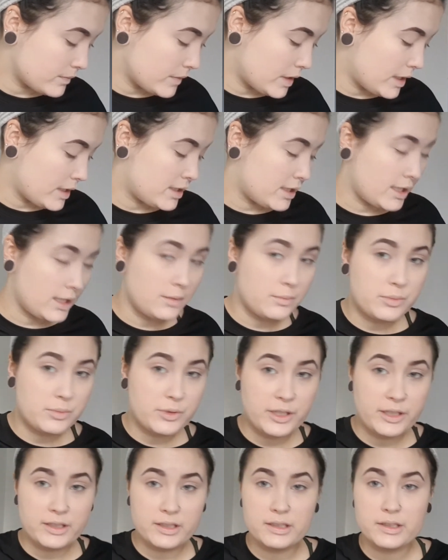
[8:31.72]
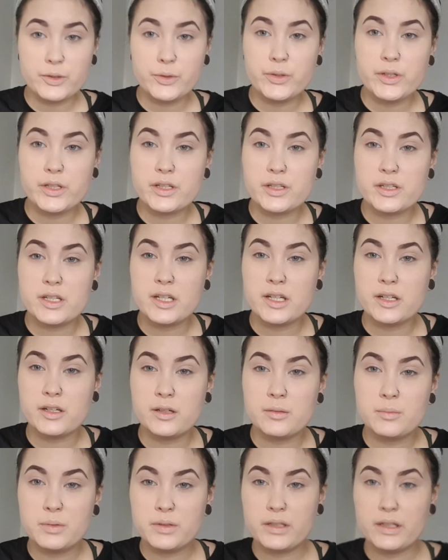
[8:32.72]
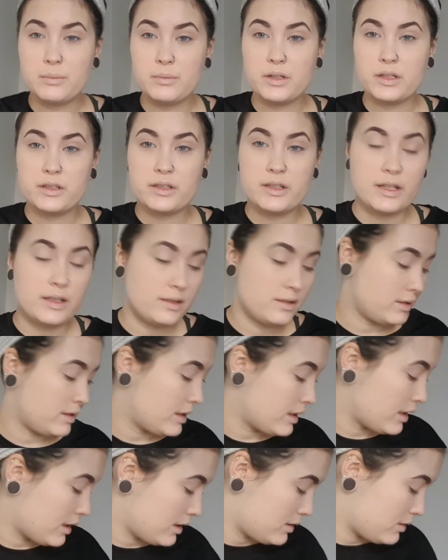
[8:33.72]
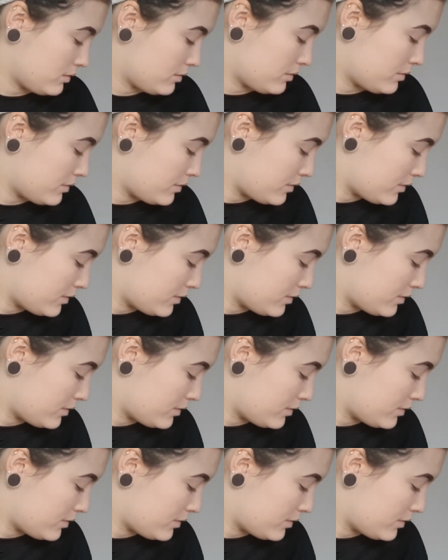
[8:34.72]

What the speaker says: I celebrated New Year's here, but I'm not that kind of,